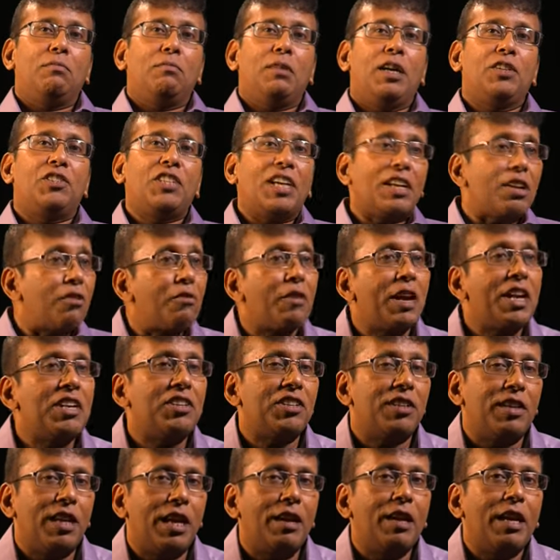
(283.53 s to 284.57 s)
a
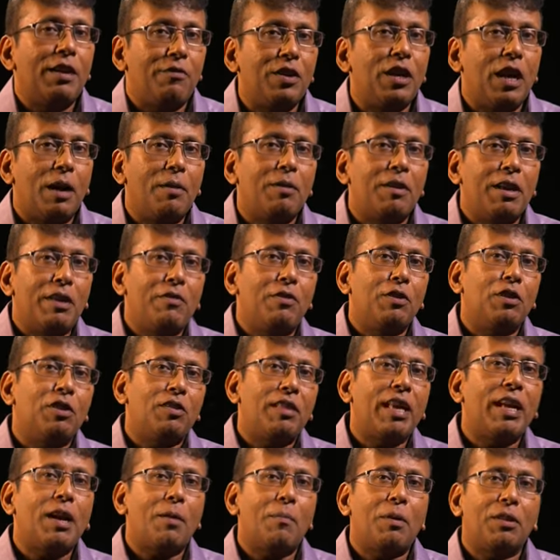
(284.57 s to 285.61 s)
generation, if you
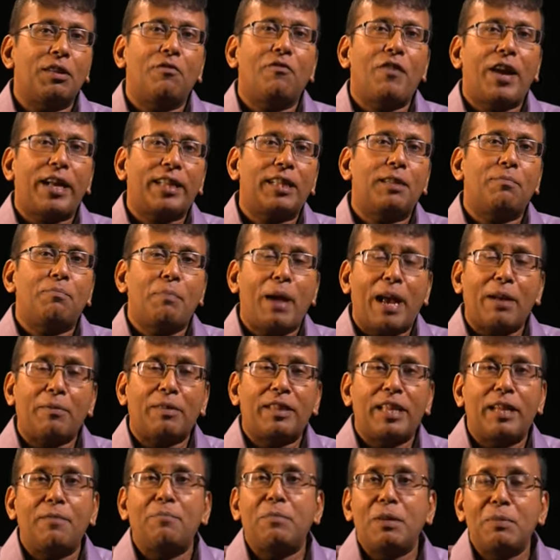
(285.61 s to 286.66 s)
think about the fact that back
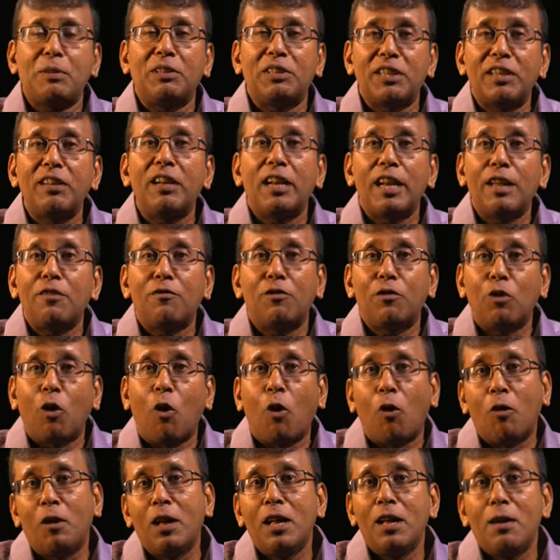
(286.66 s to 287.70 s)
then people didn't live
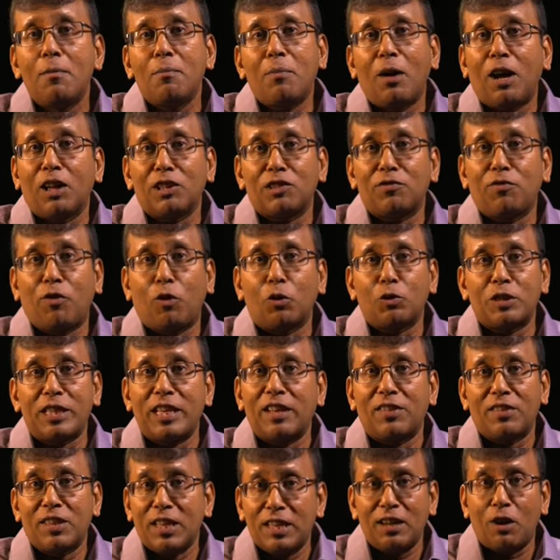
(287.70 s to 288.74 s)
long past 40
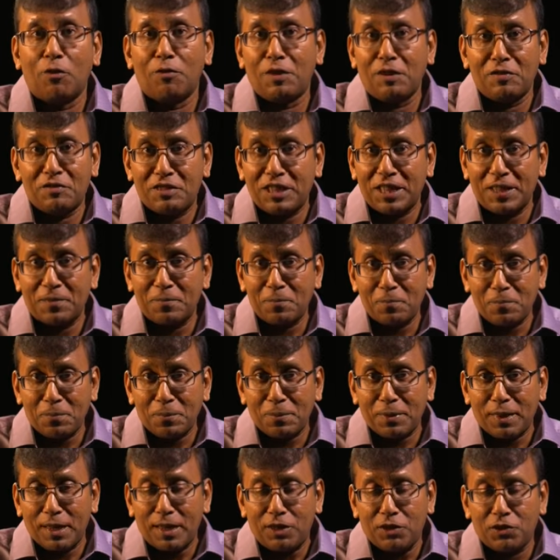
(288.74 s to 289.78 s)
or 50.
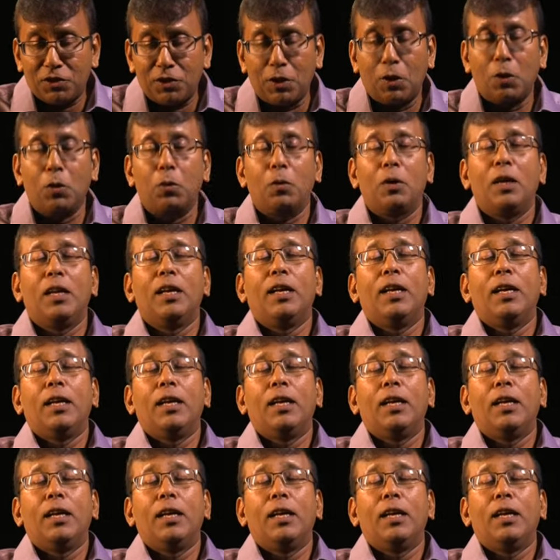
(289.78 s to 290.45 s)
So